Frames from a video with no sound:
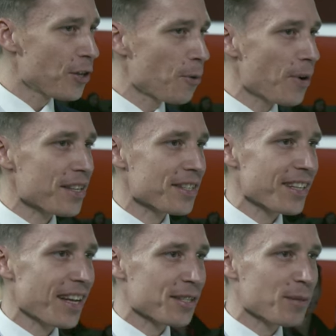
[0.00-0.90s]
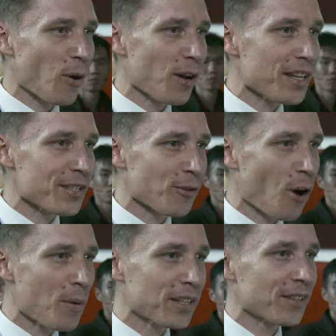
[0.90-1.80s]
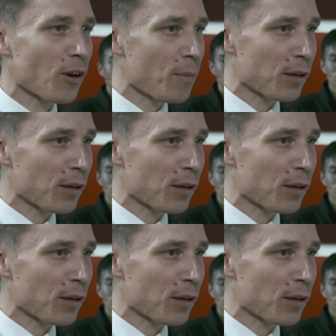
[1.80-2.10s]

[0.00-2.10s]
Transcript: newest and smallest robot in our